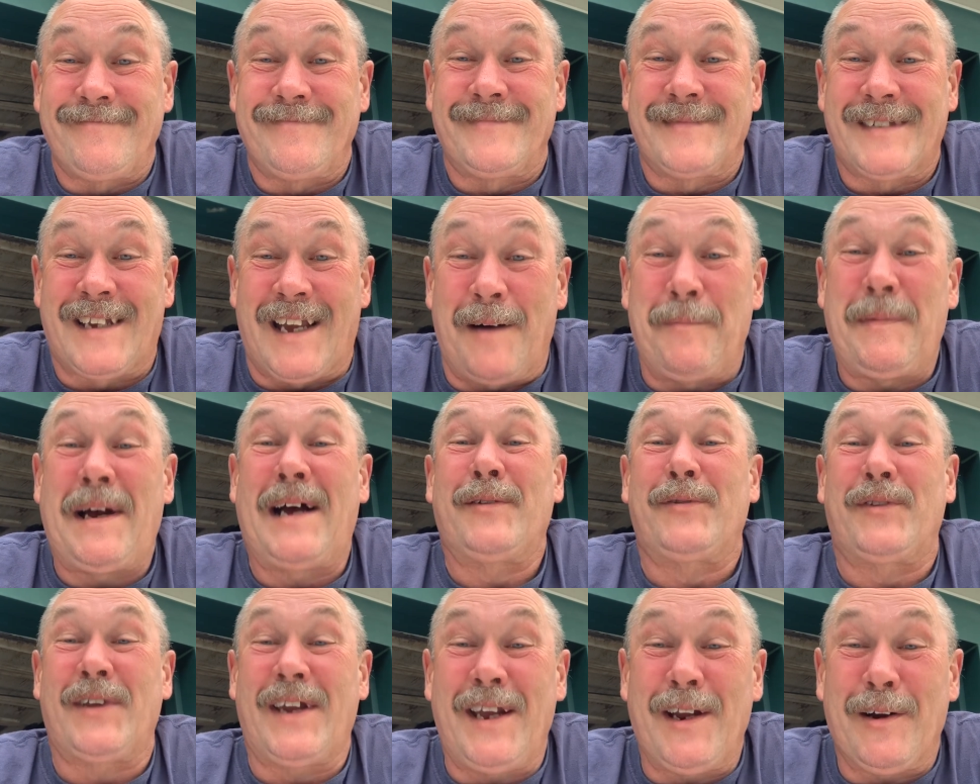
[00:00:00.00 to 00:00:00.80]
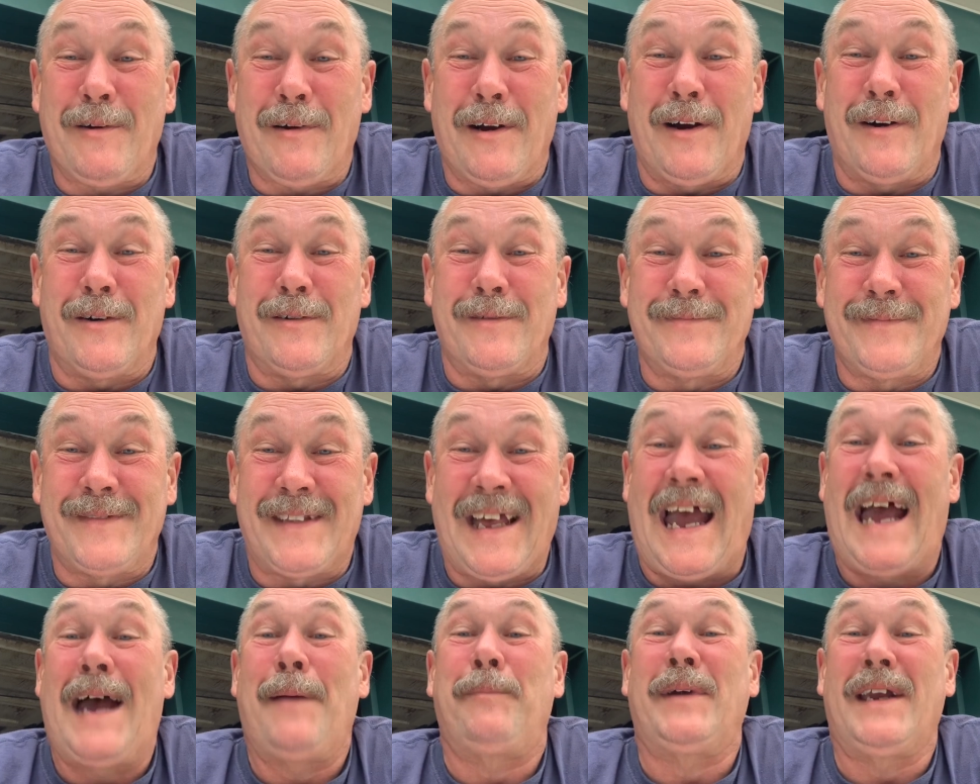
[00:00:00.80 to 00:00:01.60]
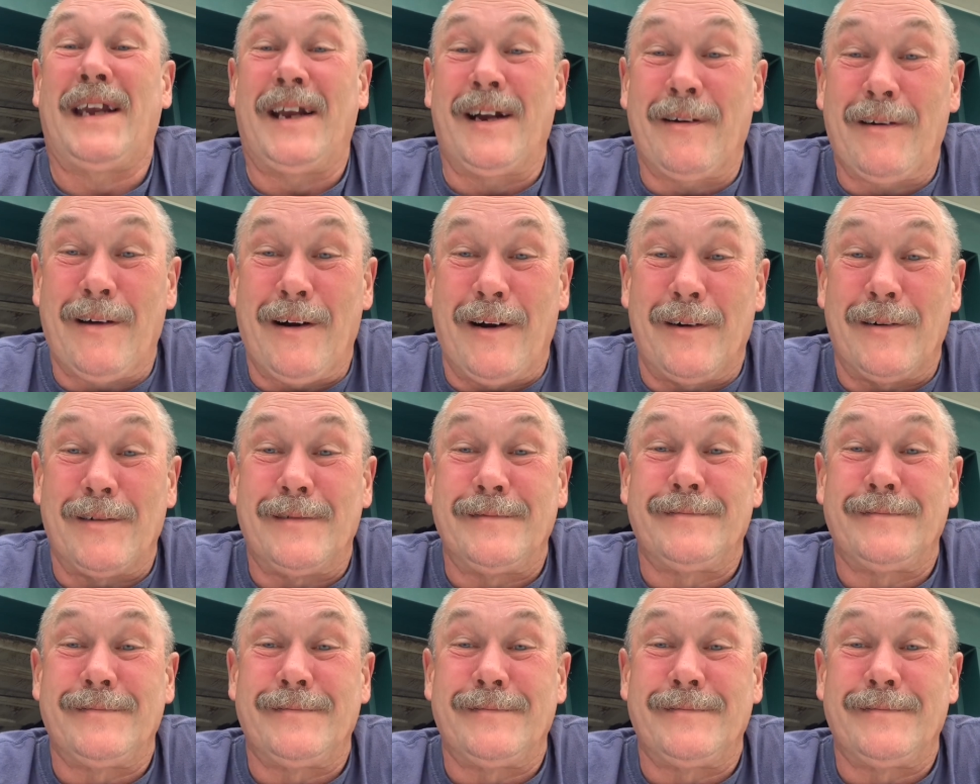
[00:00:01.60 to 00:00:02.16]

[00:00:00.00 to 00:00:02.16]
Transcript: Come out the hero, the happy hero.